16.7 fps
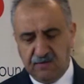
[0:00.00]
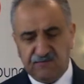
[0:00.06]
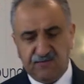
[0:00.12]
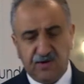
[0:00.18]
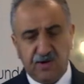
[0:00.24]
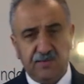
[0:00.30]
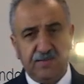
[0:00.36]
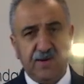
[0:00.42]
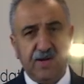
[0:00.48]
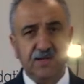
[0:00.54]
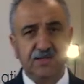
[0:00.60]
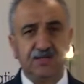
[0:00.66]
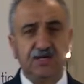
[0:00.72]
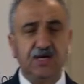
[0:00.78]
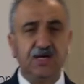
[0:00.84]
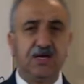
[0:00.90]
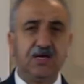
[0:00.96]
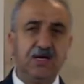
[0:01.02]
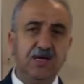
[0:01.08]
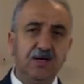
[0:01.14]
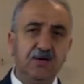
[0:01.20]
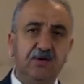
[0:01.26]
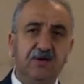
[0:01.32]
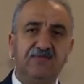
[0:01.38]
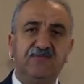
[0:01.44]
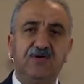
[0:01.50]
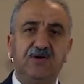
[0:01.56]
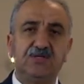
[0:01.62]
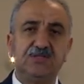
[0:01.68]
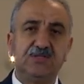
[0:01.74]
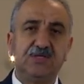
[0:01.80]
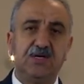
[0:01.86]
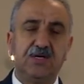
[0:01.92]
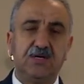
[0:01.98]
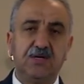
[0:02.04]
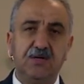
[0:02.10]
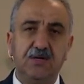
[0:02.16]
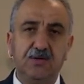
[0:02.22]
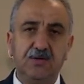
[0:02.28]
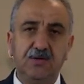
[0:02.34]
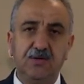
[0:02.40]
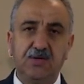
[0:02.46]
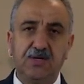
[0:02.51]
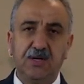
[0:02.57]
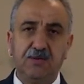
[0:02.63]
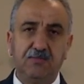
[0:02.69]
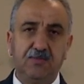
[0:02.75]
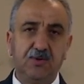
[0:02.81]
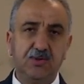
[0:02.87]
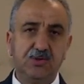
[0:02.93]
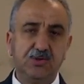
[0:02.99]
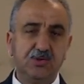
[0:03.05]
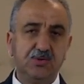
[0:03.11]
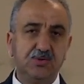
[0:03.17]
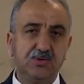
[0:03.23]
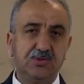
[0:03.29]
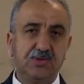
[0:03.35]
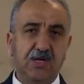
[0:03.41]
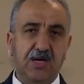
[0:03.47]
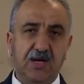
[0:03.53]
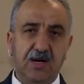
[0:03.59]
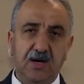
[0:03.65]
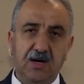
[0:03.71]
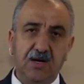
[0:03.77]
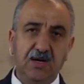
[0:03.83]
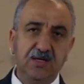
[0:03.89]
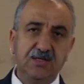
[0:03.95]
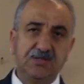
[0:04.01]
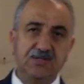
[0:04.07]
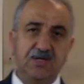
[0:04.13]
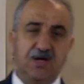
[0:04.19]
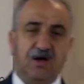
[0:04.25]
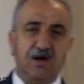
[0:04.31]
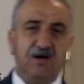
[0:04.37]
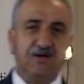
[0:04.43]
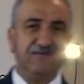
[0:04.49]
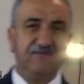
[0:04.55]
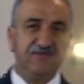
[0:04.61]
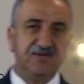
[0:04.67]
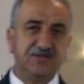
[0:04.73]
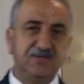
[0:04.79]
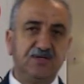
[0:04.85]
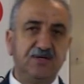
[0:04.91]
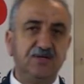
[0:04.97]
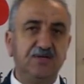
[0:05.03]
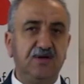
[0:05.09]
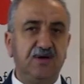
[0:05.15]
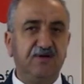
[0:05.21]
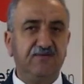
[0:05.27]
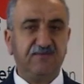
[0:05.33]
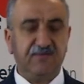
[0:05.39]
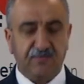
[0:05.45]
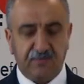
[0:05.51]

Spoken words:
for about a kilo of caustic, you can produce at least half a ton of a